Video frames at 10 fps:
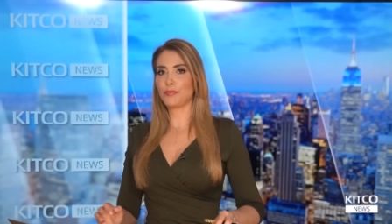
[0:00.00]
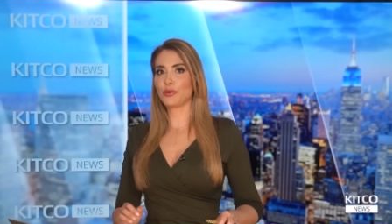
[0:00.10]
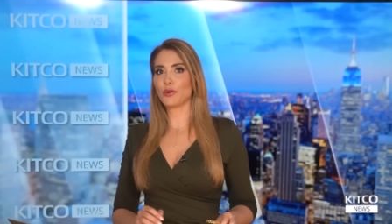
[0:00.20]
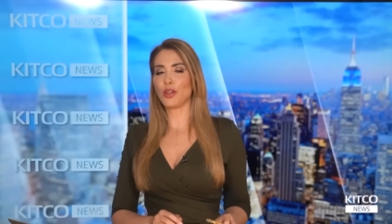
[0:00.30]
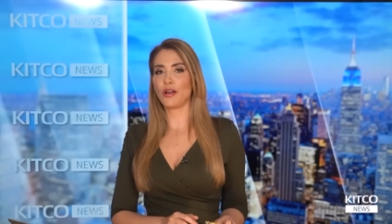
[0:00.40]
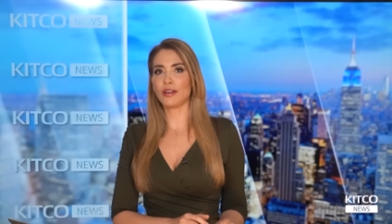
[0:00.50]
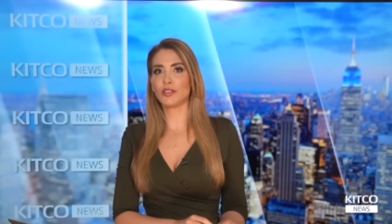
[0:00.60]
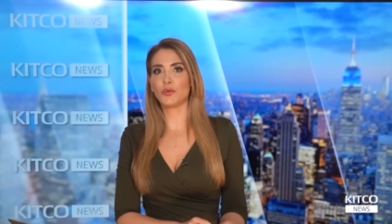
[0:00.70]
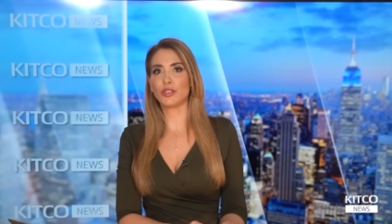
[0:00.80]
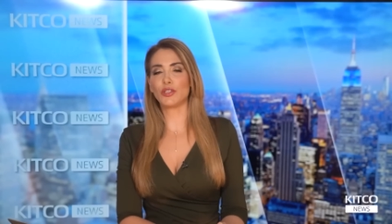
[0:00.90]

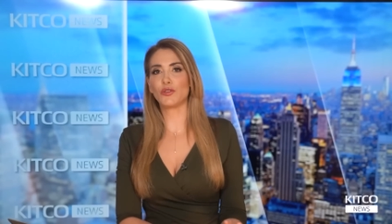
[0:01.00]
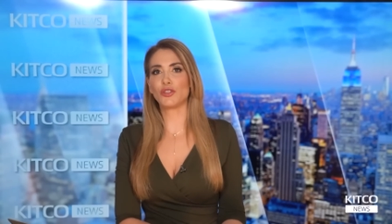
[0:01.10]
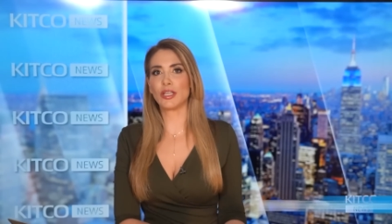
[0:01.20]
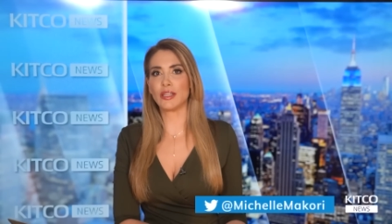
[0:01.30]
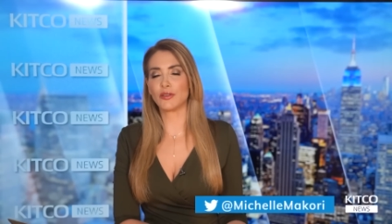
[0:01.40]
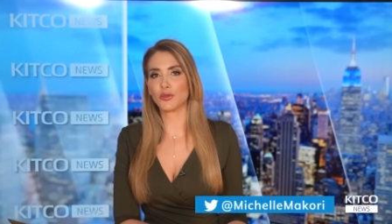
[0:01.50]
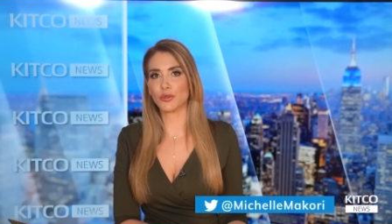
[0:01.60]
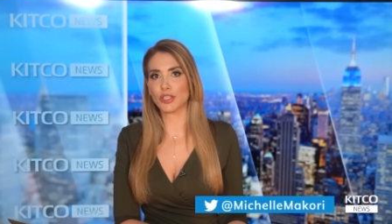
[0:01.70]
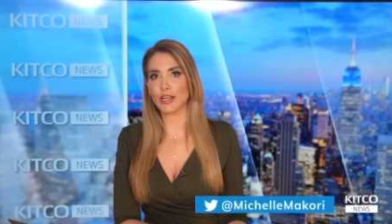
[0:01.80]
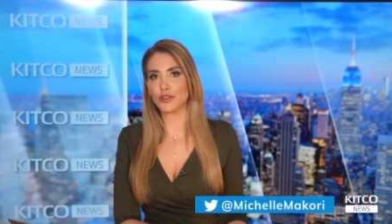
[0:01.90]
prolonged would you see this
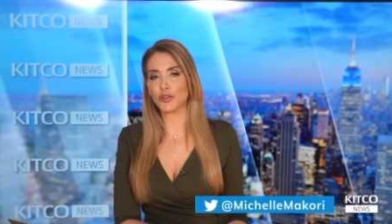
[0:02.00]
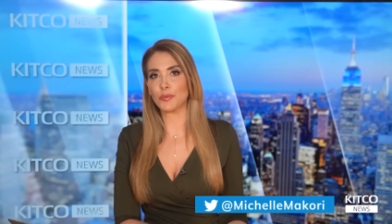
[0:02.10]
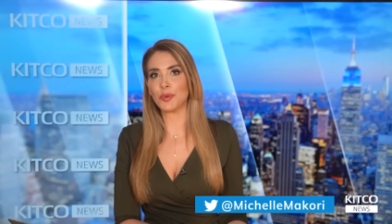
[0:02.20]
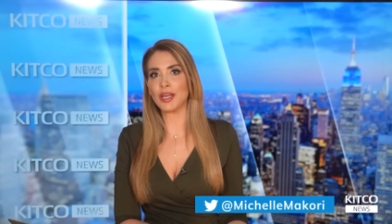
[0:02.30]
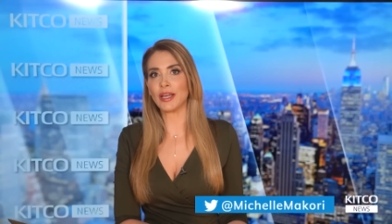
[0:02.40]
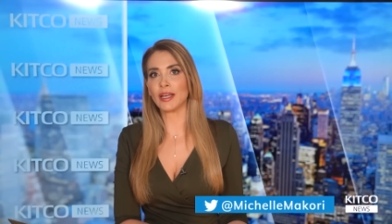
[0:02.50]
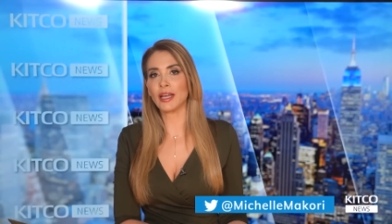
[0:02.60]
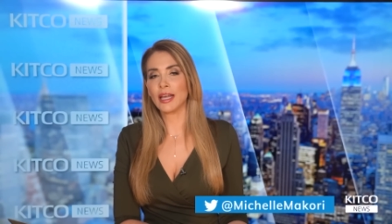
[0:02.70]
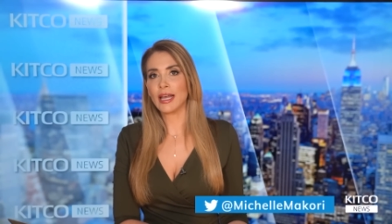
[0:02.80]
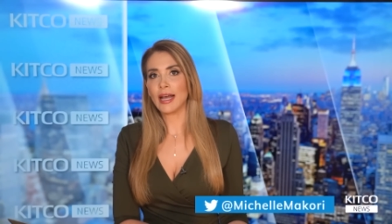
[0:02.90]
recession
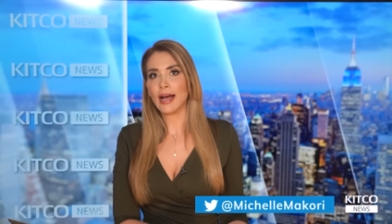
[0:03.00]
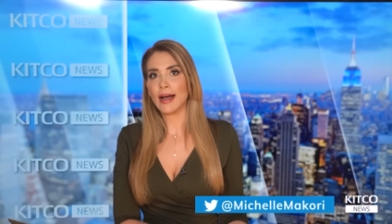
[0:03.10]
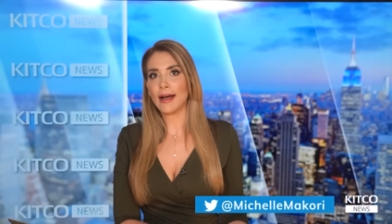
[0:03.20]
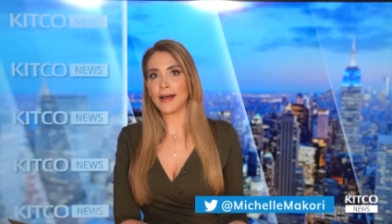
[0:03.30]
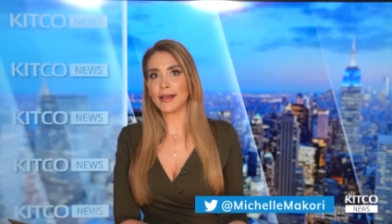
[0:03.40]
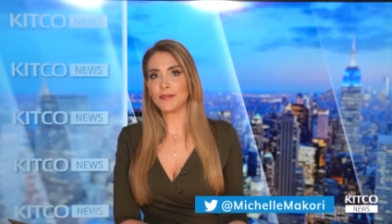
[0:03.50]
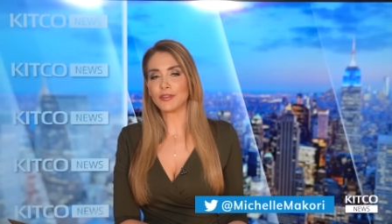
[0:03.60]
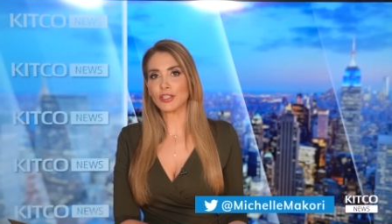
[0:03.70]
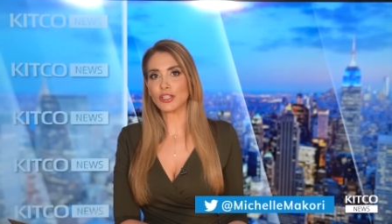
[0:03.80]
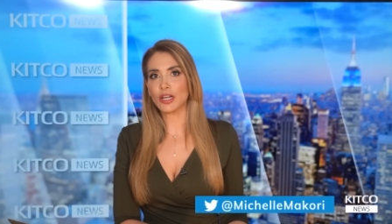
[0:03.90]
being if
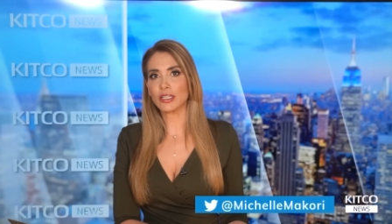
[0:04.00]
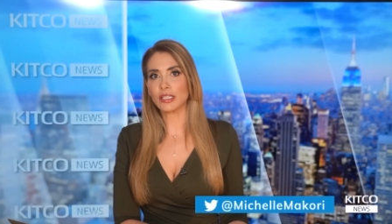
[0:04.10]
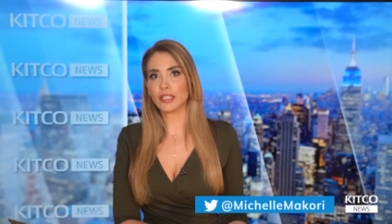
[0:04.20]
it starts